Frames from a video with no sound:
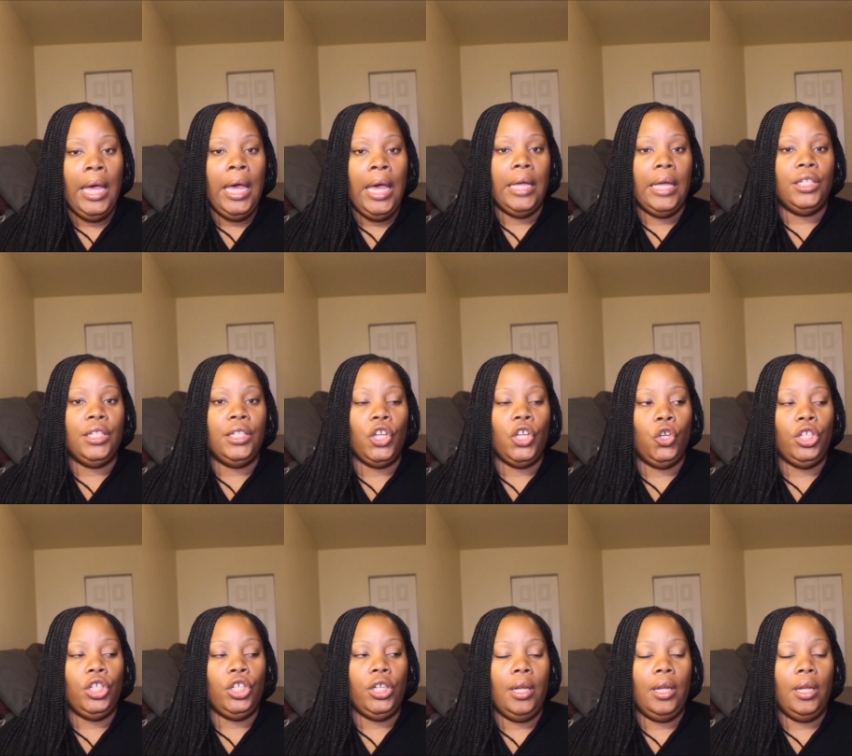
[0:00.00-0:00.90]
And so
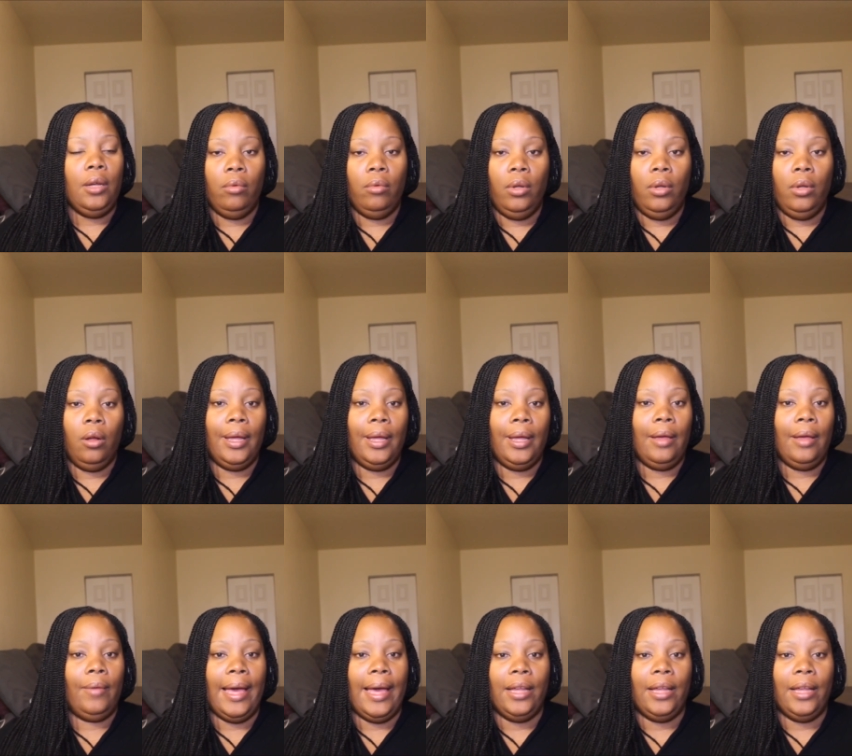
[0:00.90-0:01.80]
she,
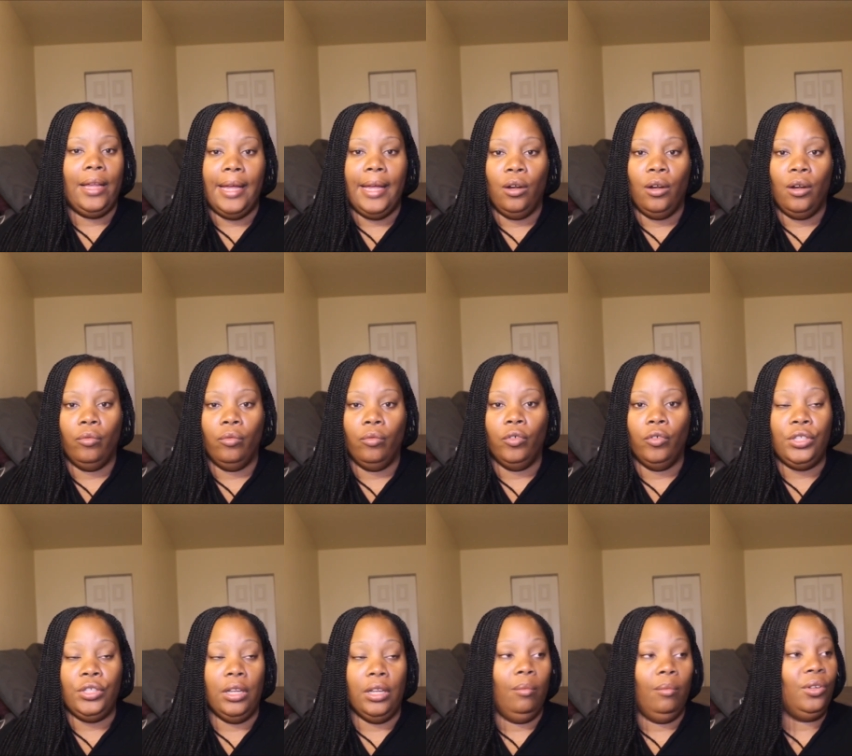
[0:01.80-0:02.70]
got her room,
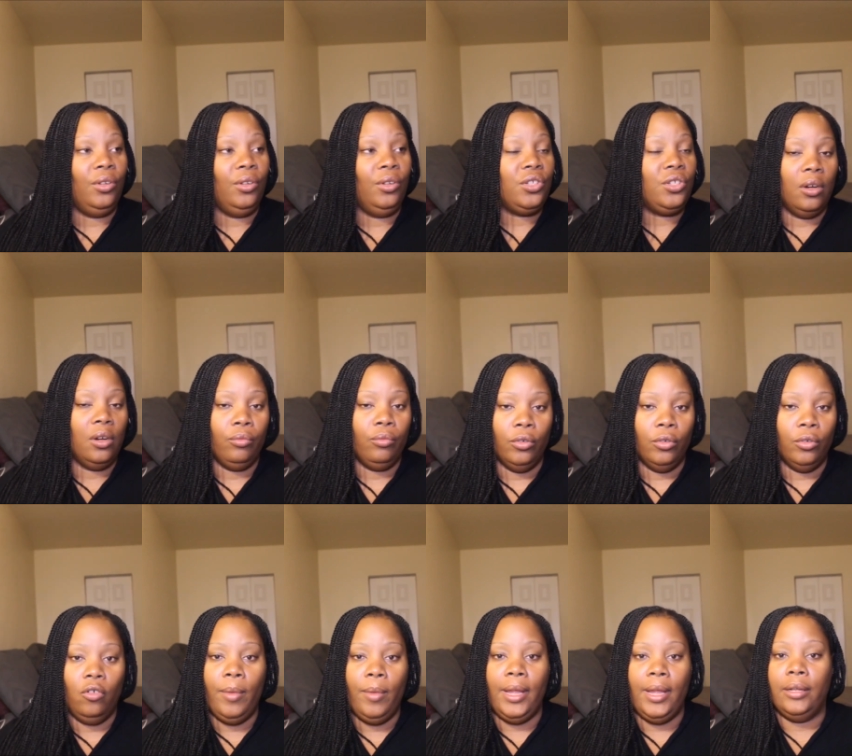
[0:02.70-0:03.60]
stumbled to her
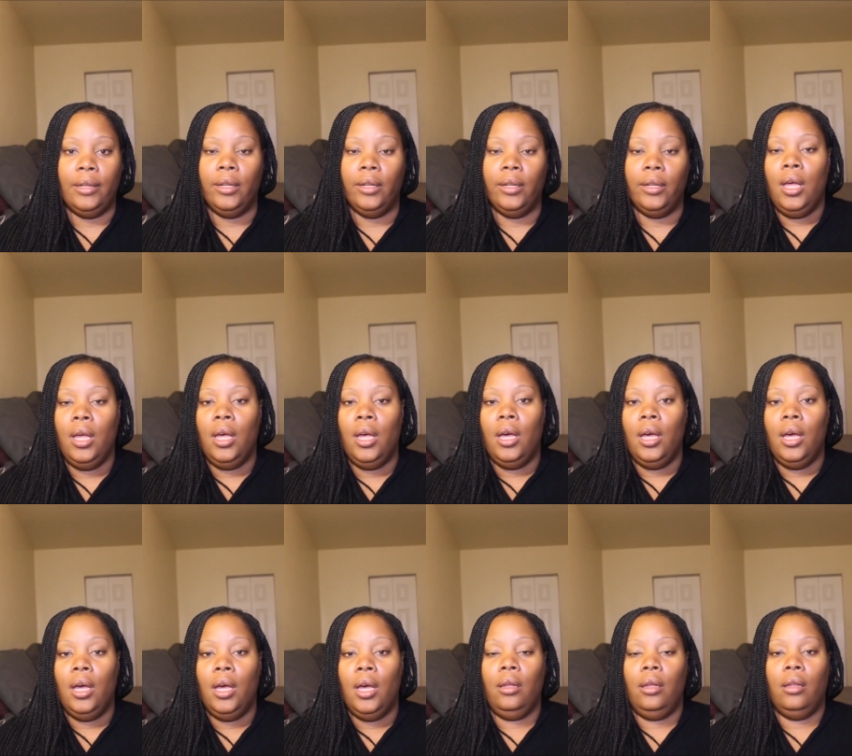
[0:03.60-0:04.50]
room, and
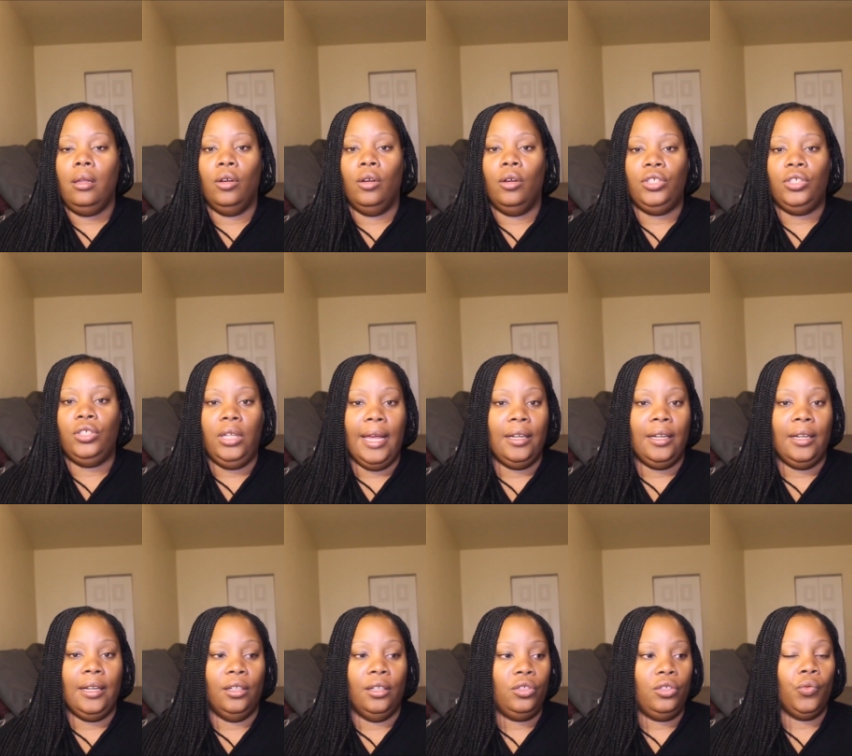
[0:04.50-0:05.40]
she kind of
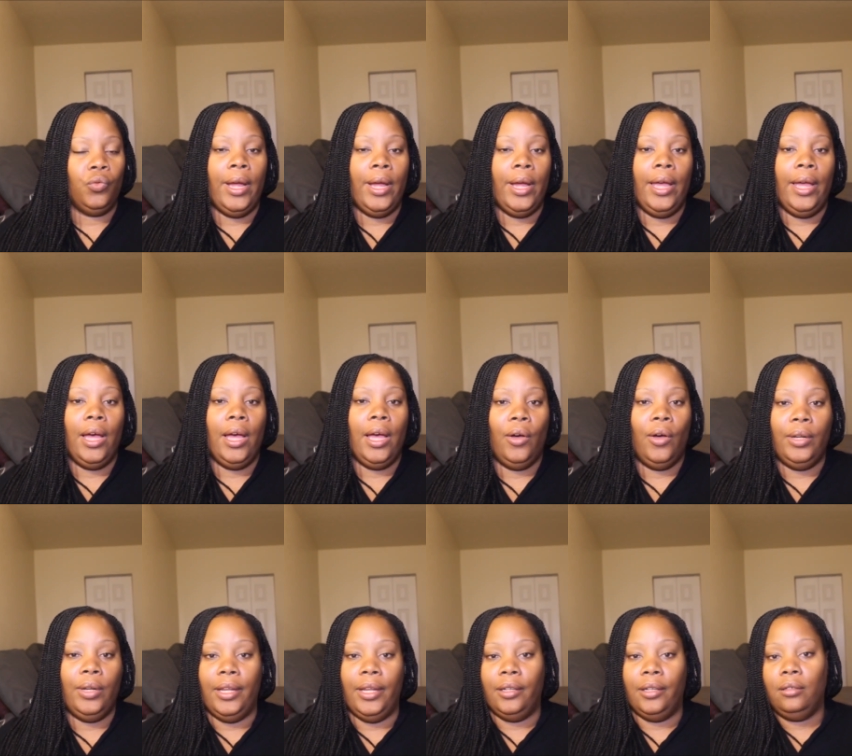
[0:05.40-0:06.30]
looked around,
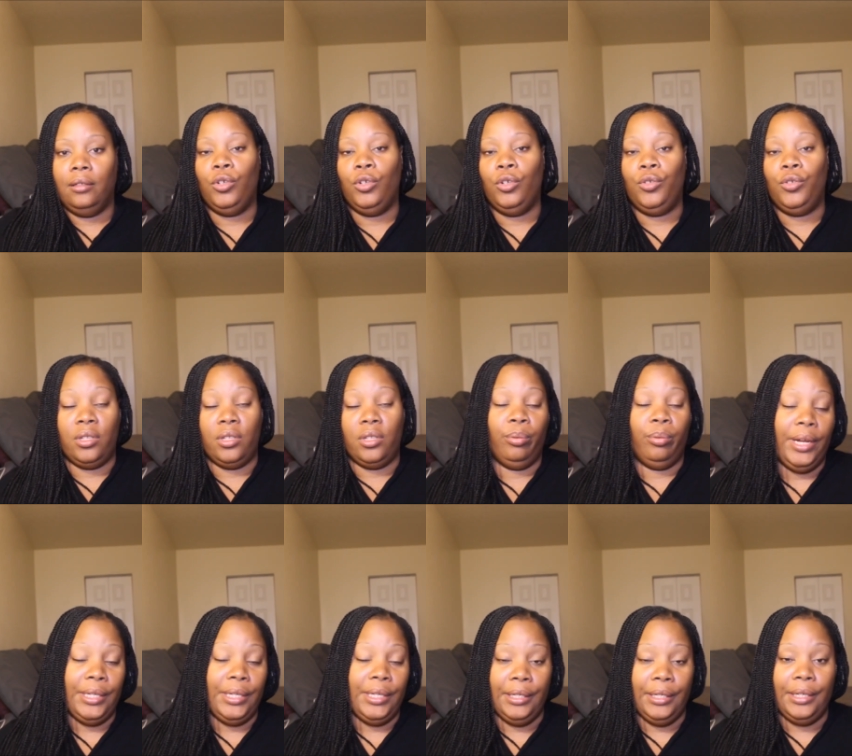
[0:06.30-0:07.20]
and which was
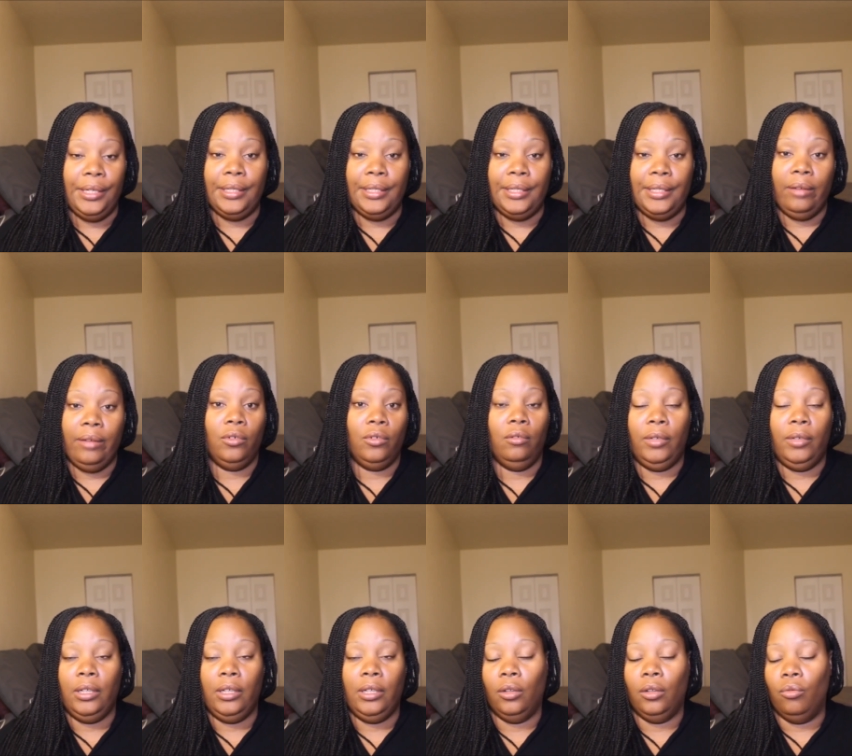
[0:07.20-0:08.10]
depressing because that room,
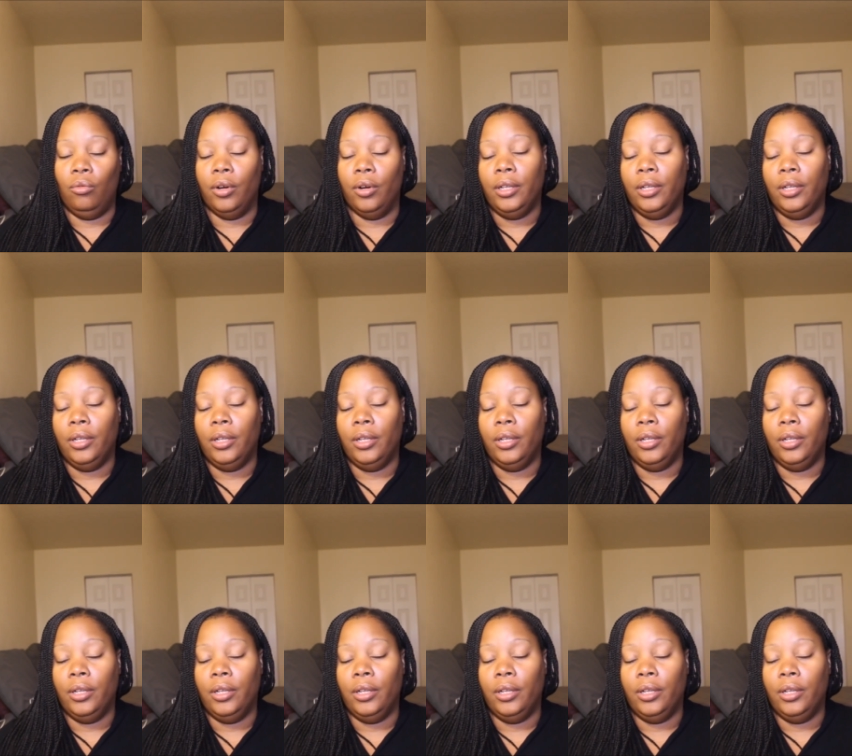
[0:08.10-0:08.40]
good lord.